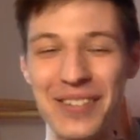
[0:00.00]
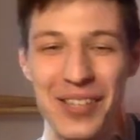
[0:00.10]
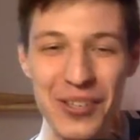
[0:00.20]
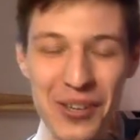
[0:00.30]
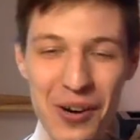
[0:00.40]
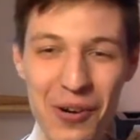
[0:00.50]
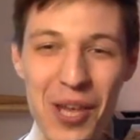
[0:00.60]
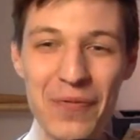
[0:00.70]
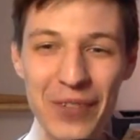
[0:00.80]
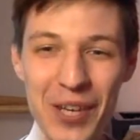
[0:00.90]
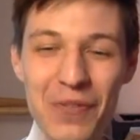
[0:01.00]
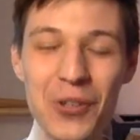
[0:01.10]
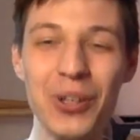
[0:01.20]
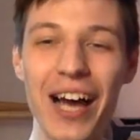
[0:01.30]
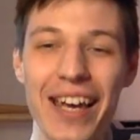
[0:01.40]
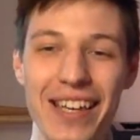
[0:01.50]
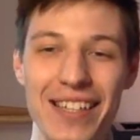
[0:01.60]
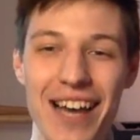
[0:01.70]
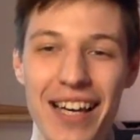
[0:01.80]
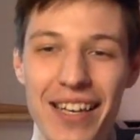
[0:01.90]
You know, if you like
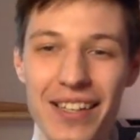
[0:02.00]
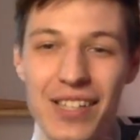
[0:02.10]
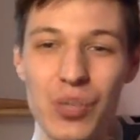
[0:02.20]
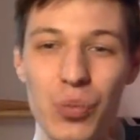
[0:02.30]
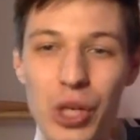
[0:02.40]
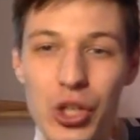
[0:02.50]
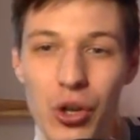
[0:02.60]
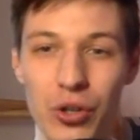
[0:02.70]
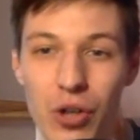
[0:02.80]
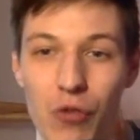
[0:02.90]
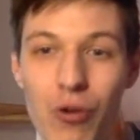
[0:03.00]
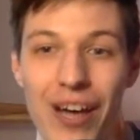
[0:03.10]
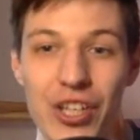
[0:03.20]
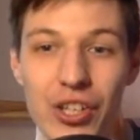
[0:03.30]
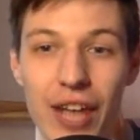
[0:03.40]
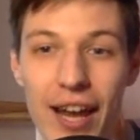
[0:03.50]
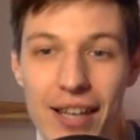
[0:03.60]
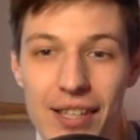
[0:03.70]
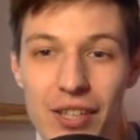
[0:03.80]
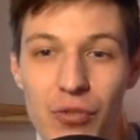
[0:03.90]
it, I can switch on Russian
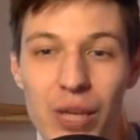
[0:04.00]
accent,